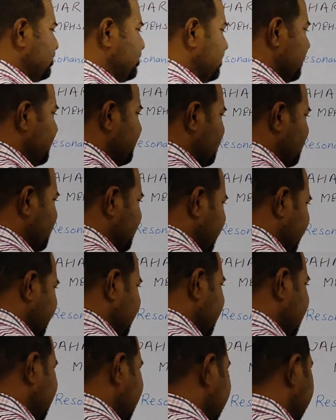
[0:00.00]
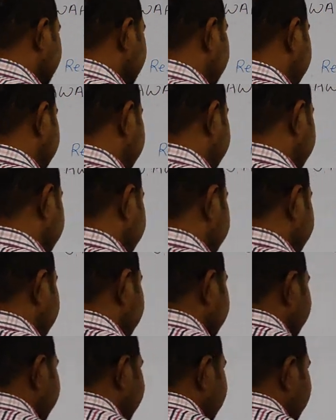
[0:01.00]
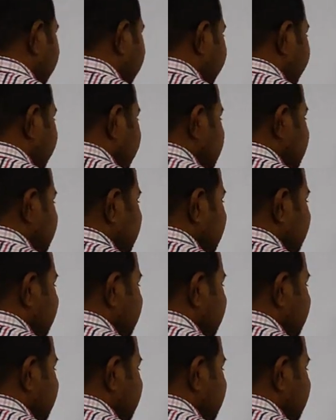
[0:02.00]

G upon L. Here, frequency